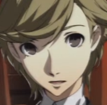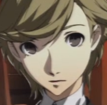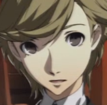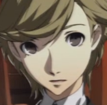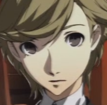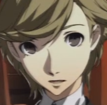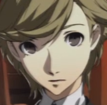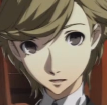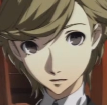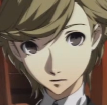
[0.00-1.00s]
tournament
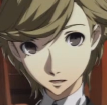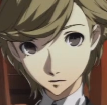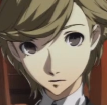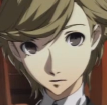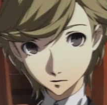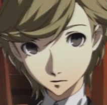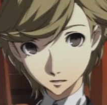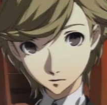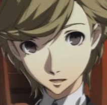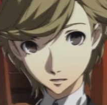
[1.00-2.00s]
last time.
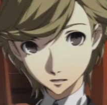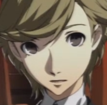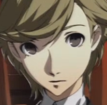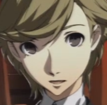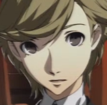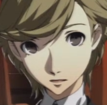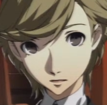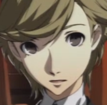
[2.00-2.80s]
The records said he'd been